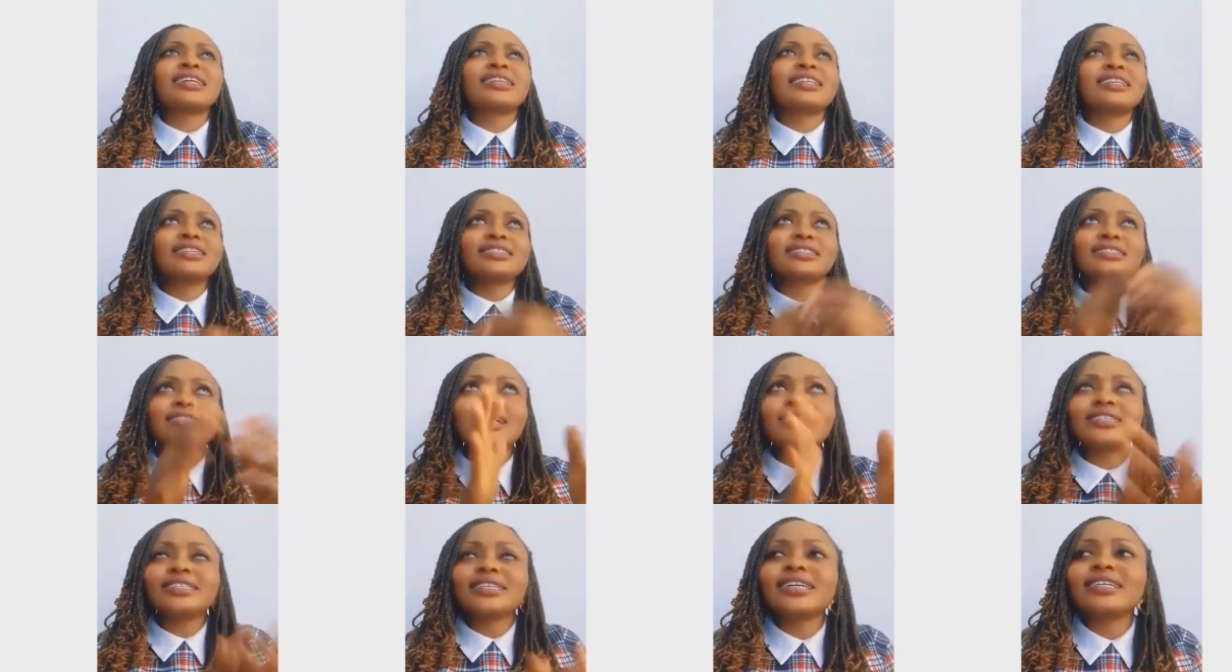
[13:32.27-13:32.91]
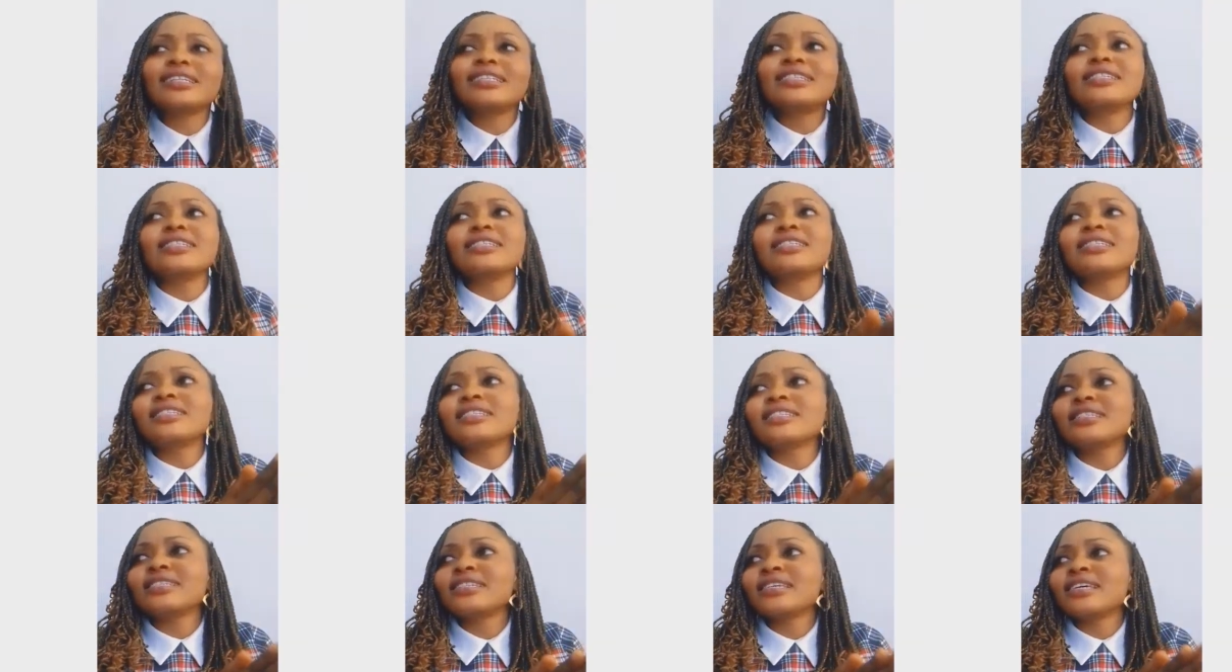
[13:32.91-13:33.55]
They started
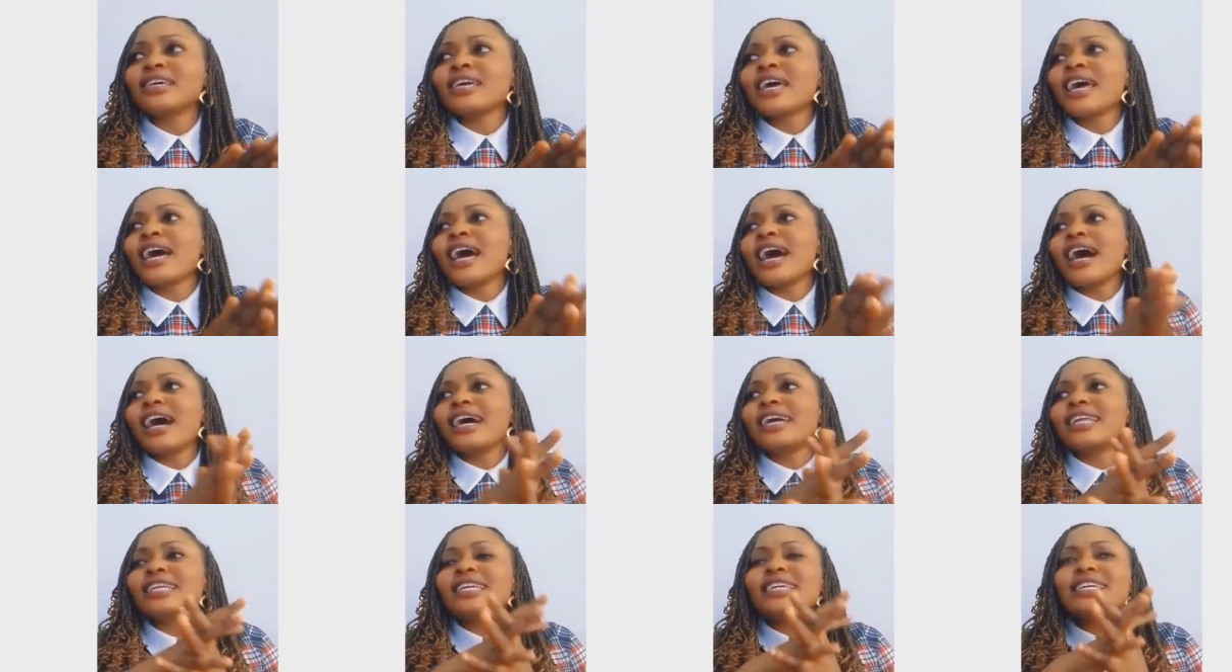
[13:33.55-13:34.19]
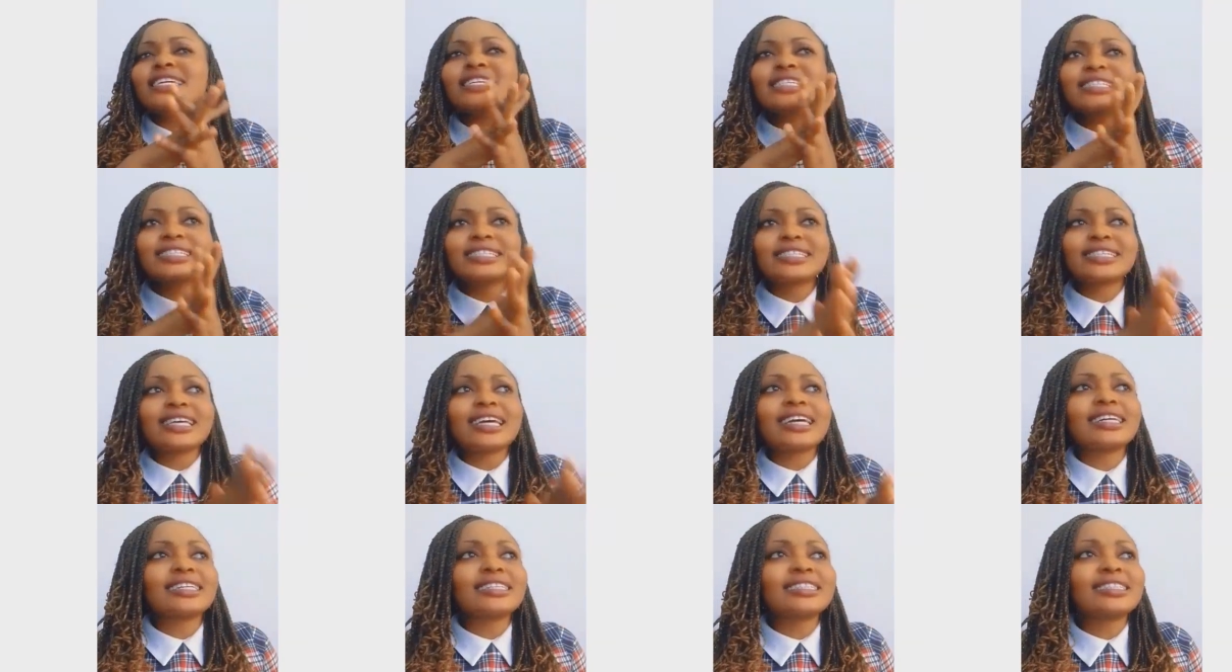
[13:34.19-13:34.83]
it, and he
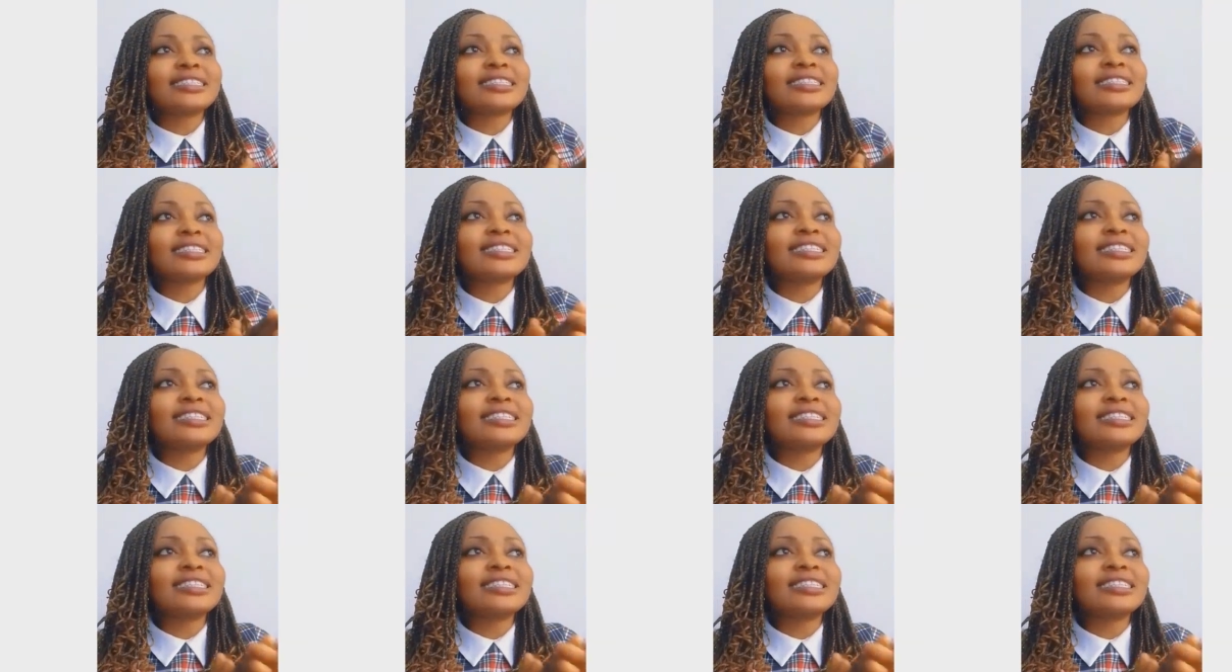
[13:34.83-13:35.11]
said